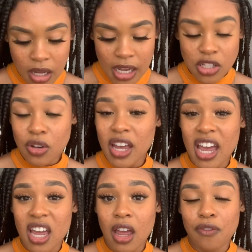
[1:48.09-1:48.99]
It's
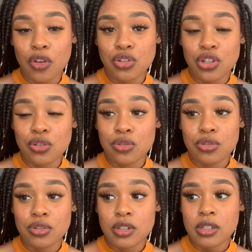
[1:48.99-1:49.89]
okay if you
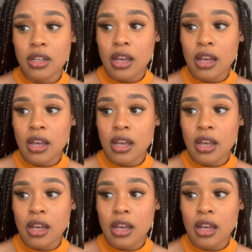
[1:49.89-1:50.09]
choose